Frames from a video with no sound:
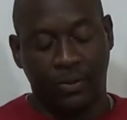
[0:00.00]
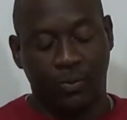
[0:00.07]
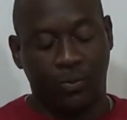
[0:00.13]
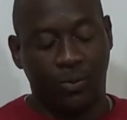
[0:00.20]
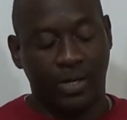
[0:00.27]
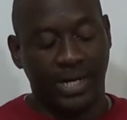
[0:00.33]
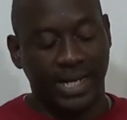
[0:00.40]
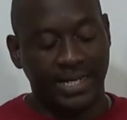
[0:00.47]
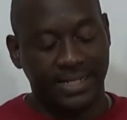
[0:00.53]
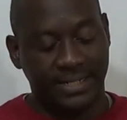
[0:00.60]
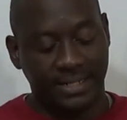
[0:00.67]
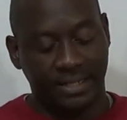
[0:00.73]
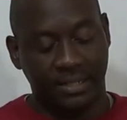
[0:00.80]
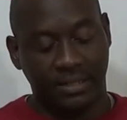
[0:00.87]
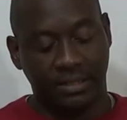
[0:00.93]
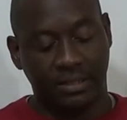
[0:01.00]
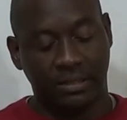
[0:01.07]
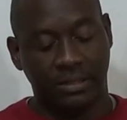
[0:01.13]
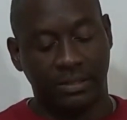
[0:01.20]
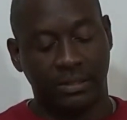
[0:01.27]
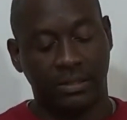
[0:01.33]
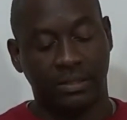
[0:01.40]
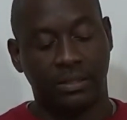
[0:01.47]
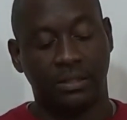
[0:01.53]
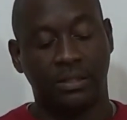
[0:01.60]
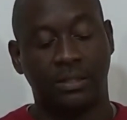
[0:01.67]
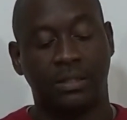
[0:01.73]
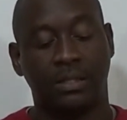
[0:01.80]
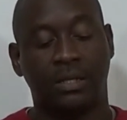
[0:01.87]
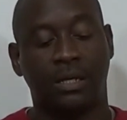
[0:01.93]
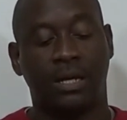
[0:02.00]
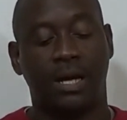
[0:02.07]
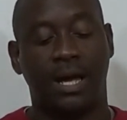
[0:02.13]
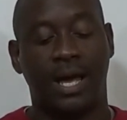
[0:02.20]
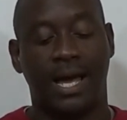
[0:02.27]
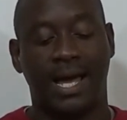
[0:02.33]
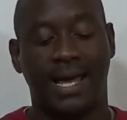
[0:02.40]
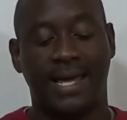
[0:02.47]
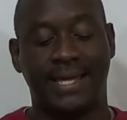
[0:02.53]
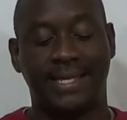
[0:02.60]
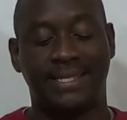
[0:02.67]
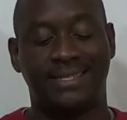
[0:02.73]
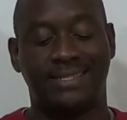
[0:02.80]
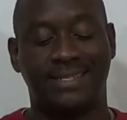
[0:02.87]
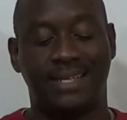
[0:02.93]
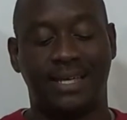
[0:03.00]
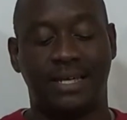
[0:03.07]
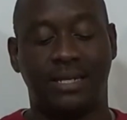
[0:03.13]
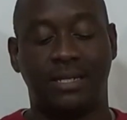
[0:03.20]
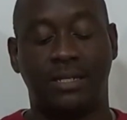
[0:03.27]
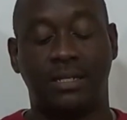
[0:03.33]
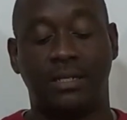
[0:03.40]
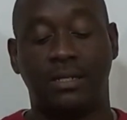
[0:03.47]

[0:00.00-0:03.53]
what I did, I said,